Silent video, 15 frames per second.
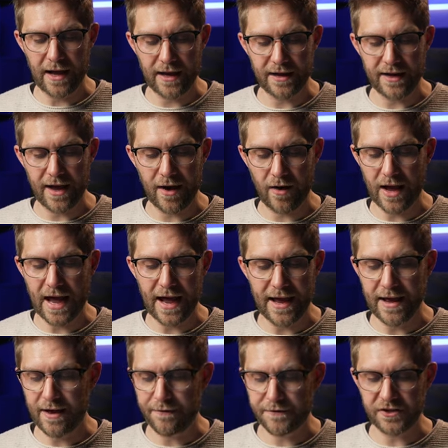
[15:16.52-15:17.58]
in our A A
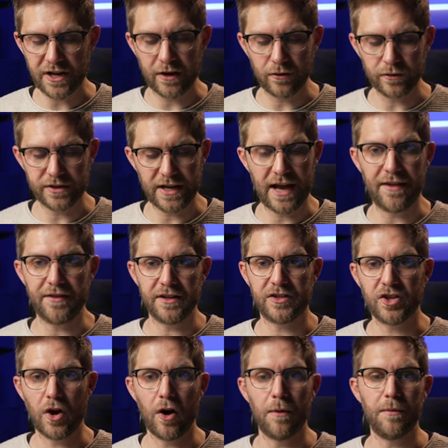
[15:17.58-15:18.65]
F channels at the
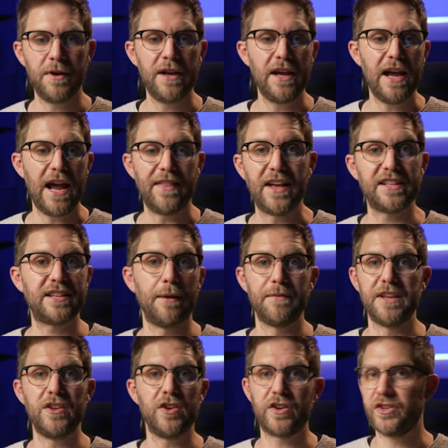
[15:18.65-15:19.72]
top. And that's
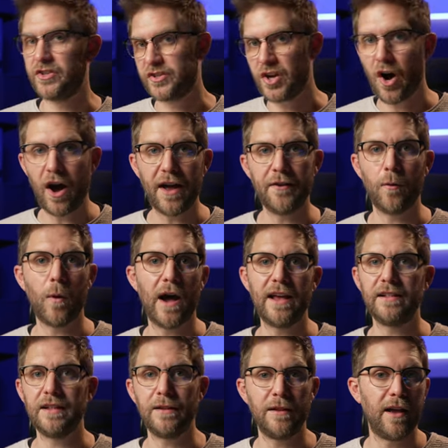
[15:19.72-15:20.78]
something you can just hide away.
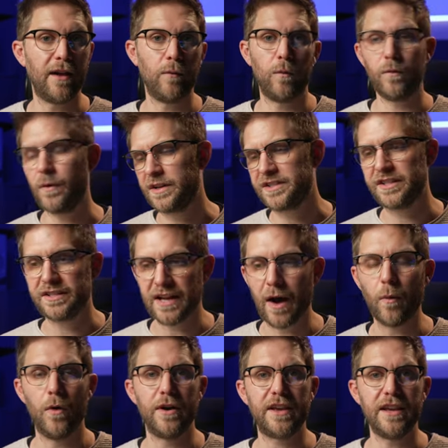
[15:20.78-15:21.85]
Once you start
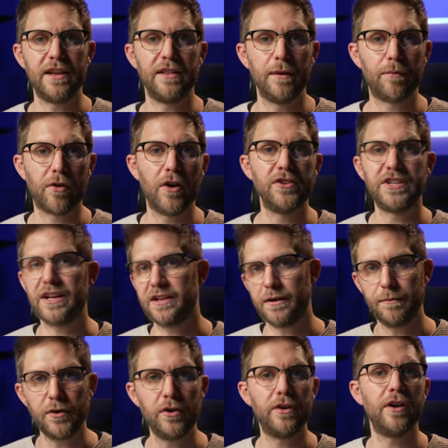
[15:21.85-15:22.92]
working in the project, you
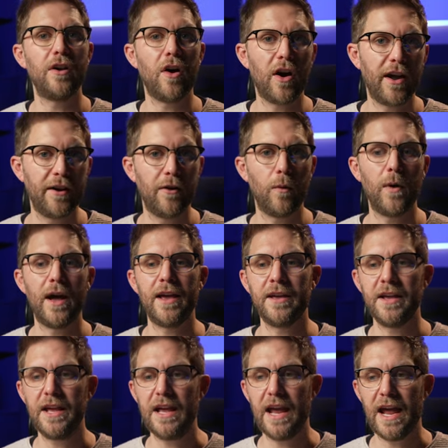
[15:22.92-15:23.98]
mute it, hide it away,
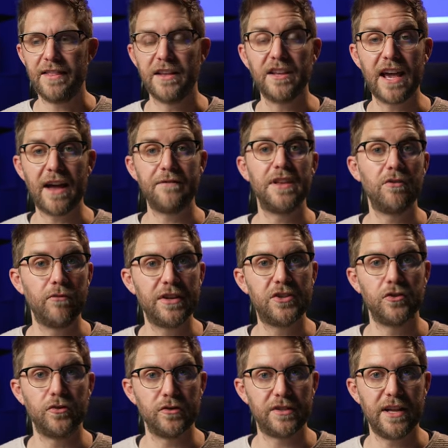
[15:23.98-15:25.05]
and then you have the
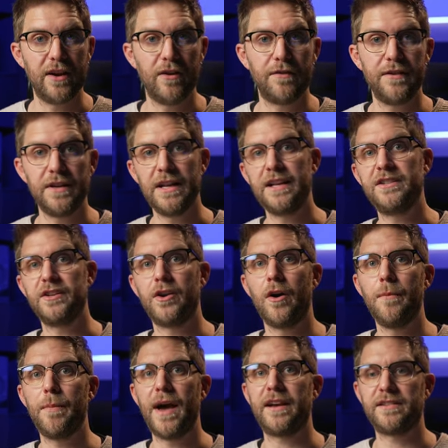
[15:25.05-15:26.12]
originals there if you need to go
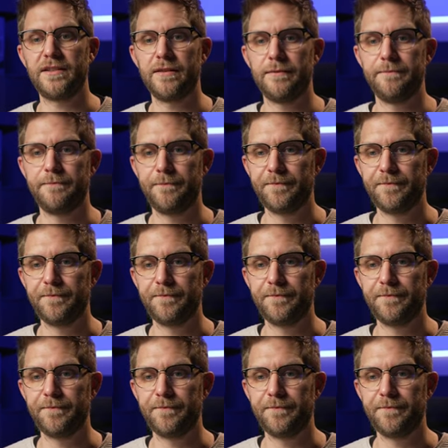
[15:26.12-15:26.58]
back to them.